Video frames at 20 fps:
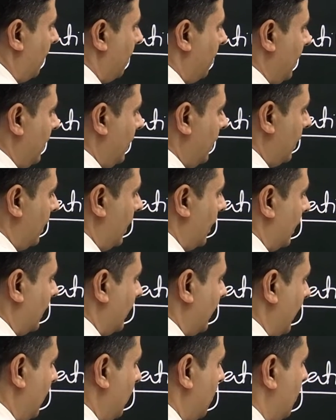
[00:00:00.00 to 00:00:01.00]
B.
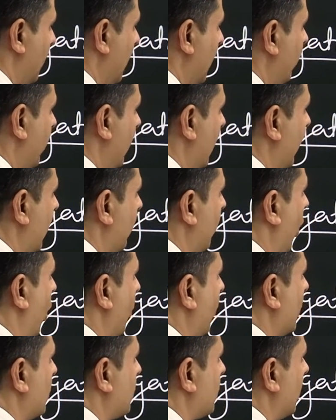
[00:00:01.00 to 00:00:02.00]
Then B will give how
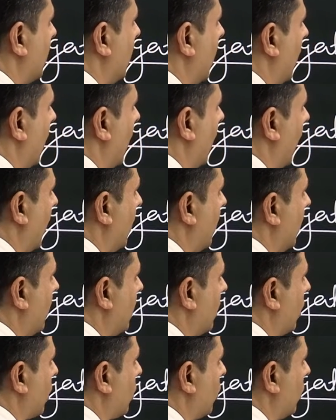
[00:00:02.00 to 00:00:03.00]
much?
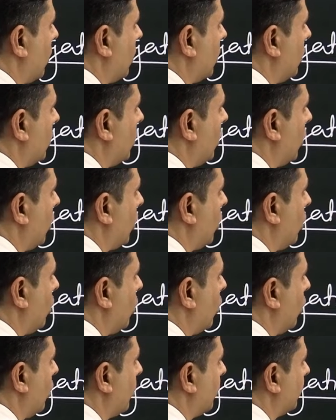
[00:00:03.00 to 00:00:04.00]
100 crore
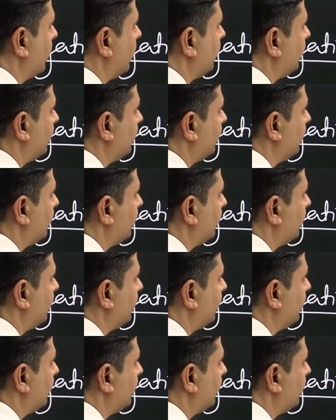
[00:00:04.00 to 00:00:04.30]
to whom?